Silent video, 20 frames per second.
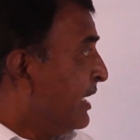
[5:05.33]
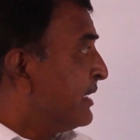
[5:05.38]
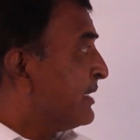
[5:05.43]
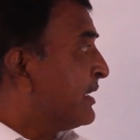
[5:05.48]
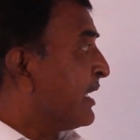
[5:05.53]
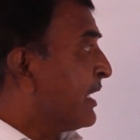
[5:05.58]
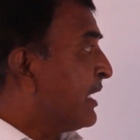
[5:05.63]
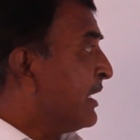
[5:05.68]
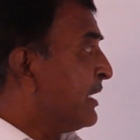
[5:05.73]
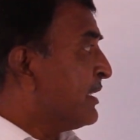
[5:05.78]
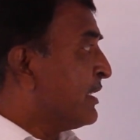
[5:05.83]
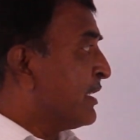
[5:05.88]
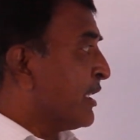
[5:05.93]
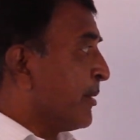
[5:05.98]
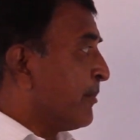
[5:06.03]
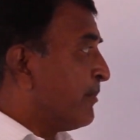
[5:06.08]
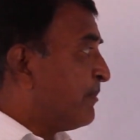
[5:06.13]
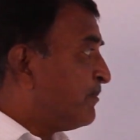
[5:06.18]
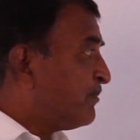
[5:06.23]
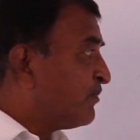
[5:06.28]
Second
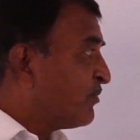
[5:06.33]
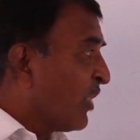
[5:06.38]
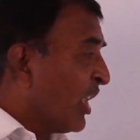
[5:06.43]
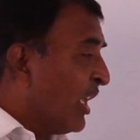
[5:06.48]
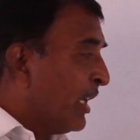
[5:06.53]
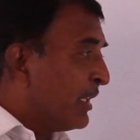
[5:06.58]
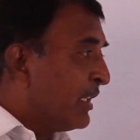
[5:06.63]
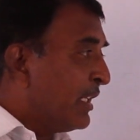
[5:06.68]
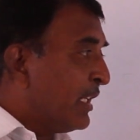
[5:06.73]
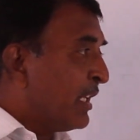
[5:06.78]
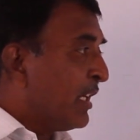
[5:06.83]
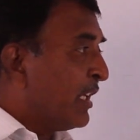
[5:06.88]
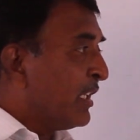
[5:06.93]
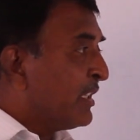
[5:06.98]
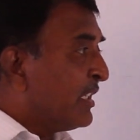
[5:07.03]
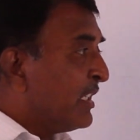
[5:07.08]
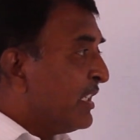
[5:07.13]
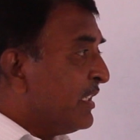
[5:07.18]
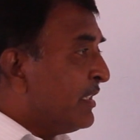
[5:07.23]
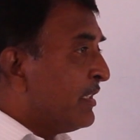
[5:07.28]
step, there are
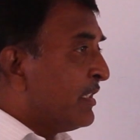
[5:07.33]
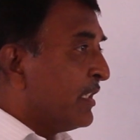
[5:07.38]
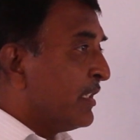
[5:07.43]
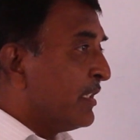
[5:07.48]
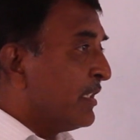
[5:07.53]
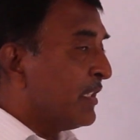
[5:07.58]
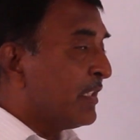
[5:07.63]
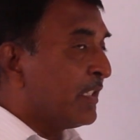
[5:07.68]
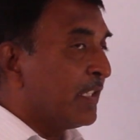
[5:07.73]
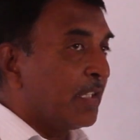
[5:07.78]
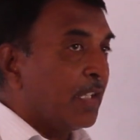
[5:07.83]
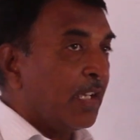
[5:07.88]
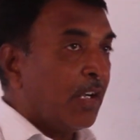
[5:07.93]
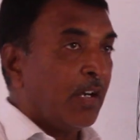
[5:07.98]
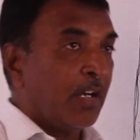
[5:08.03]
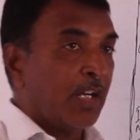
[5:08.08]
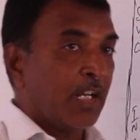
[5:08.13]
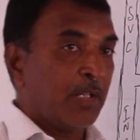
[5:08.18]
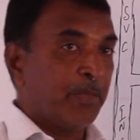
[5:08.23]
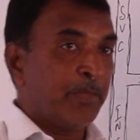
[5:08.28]
three stages in the
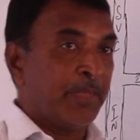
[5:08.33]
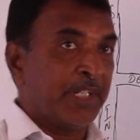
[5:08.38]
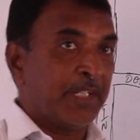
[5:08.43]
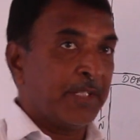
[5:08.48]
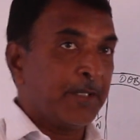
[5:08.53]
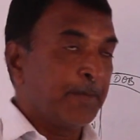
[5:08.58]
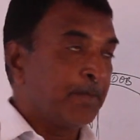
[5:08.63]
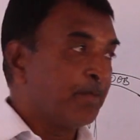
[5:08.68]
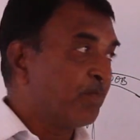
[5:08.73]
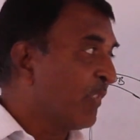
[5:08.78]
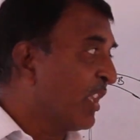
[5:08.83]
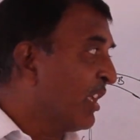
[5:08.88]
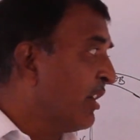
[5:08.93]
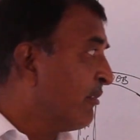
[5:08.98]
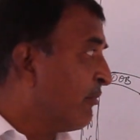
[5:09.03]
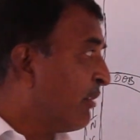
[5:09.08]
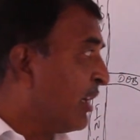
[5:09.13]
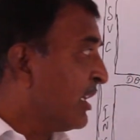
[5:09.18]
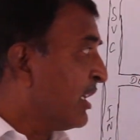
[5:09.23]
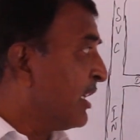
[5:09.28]
heartbeat.
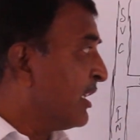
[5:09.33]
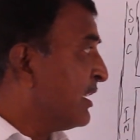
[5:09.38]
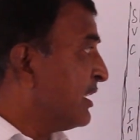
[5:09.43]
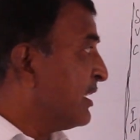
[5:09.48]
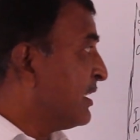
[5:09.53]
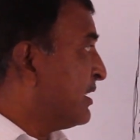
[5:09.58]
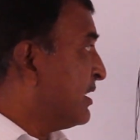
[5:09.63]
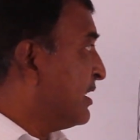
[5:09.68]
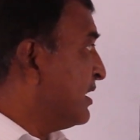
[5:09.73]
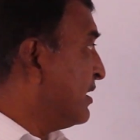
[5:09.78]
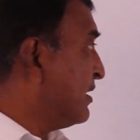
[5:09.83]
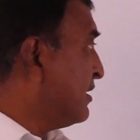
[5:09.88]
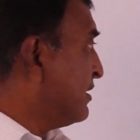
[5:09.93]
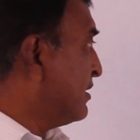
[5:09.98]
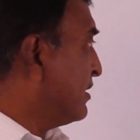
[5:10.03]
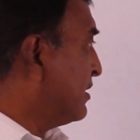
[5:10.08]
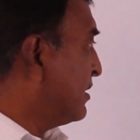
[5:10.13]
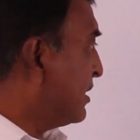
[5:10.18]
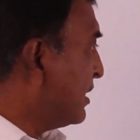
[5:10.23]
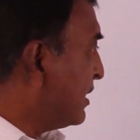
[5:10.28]
What are these
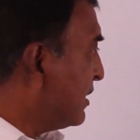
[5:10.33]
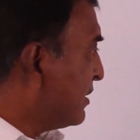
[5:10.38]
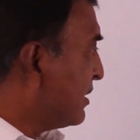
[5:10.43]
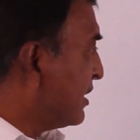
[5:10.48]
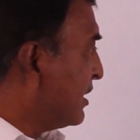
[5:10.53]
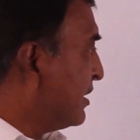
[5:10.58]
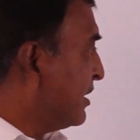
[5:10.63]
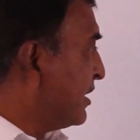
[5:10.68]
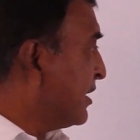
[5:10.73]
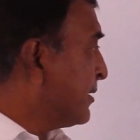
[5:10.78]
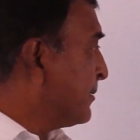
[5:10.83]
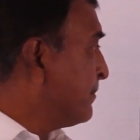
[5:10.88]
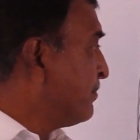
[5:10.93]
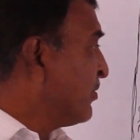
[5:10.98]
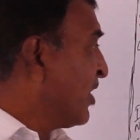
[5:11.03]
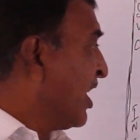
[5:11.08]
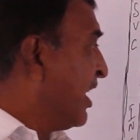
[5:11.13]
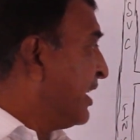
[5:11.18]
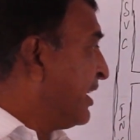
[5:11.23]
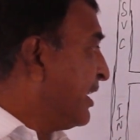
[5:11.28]
three stages?
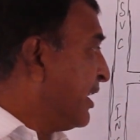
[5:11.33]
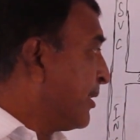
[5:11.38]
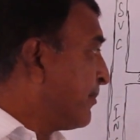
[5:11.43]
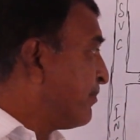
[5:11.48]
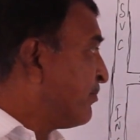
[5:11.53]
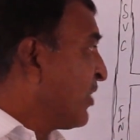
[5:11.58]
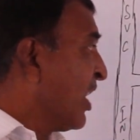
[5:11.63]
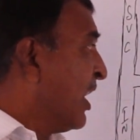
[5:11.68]
Here,